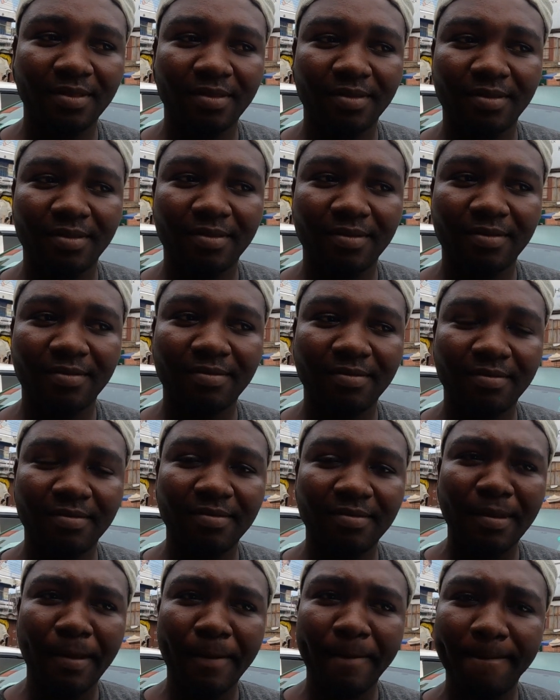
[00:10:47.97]
even in
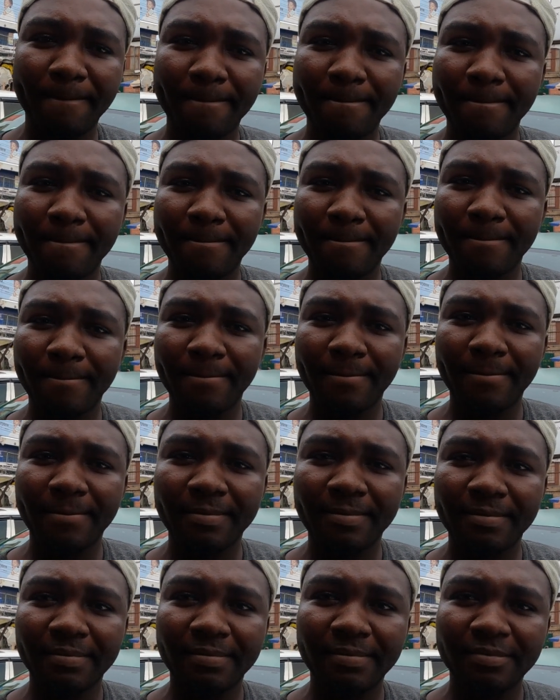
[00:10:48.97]
Ghana there are certain foods
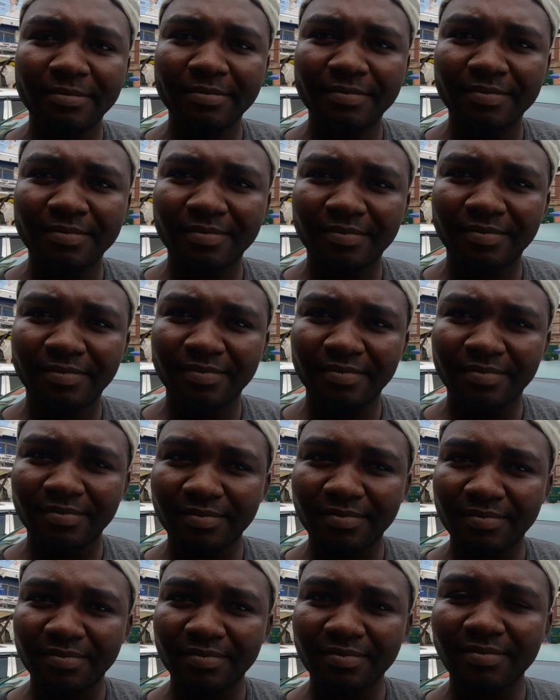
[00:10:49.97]
that are like very
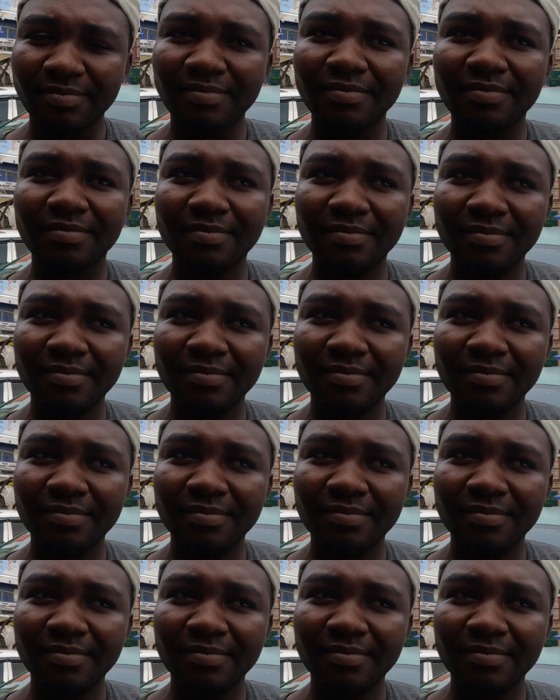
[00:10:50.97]
known, but